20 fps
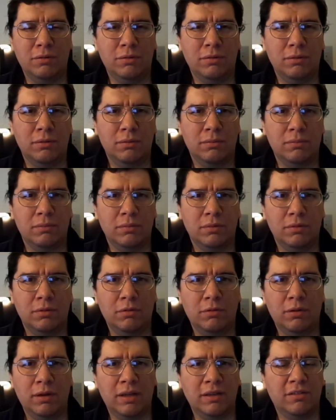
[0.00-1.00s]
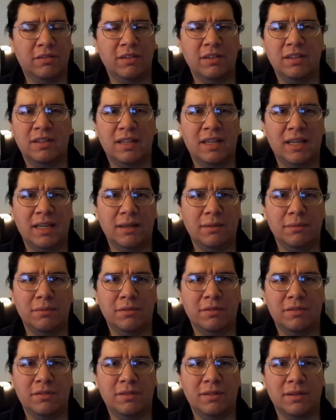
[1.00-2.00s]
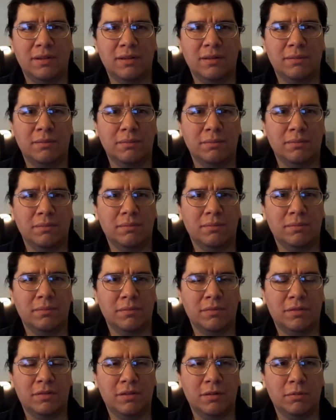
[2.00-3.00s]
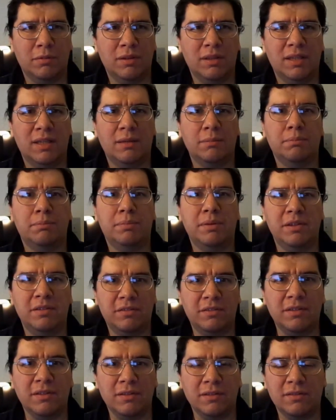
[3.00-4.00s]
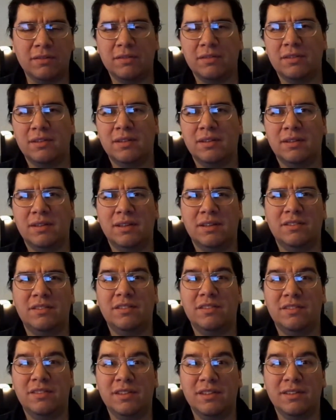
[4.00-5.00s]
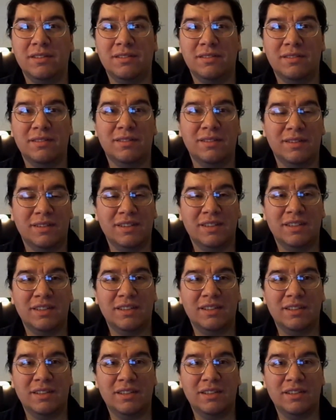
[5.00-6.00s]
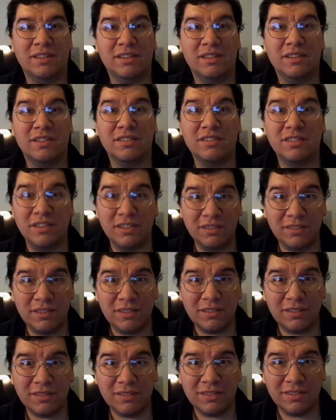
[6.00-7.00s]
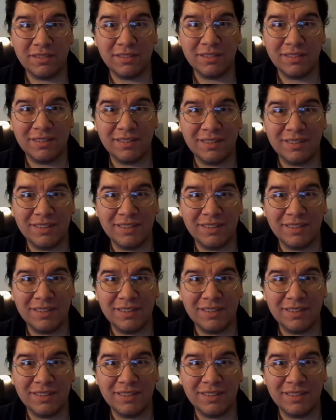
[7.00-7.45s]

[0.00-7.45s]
who, who actually names uh, someone named Beezus? And she says, Jesus?